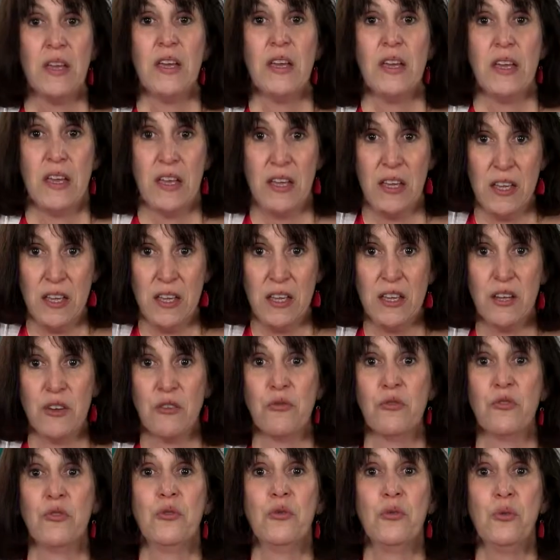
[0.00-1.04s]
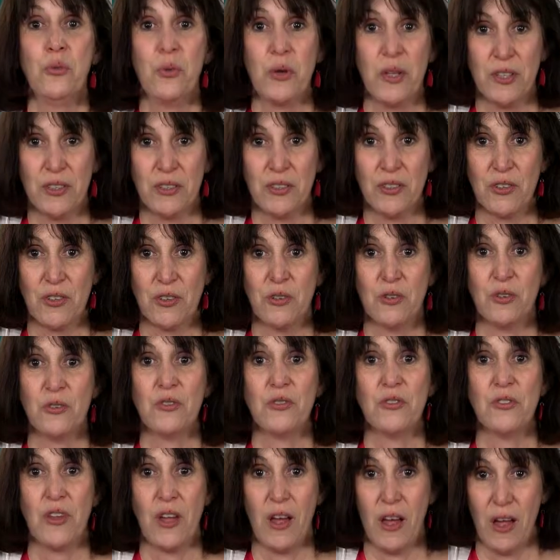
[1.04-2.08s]
He grew
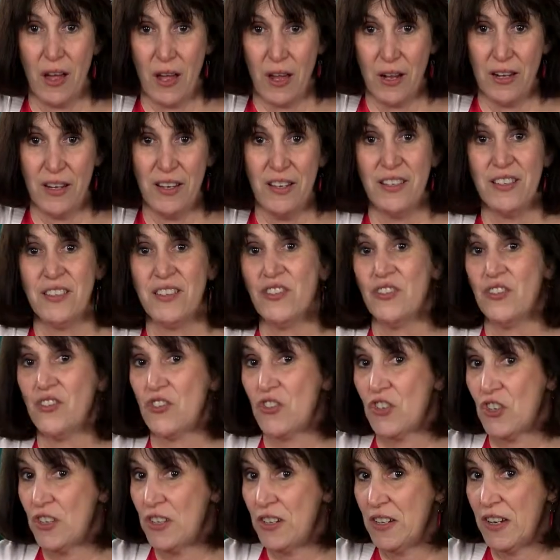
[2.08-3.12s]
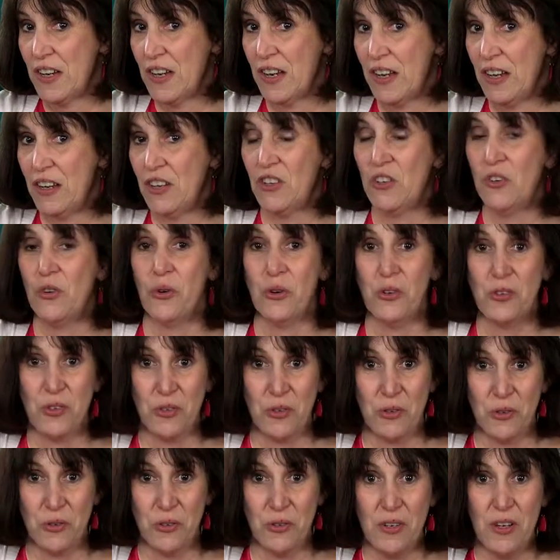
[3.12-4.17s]
whiskers on his chin again. Your
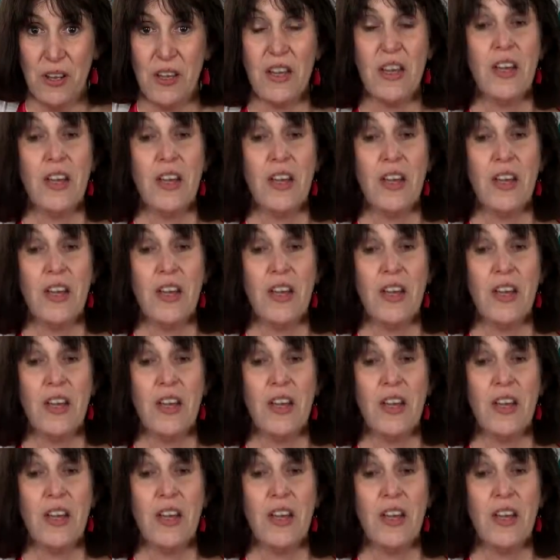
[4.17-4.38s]
turn.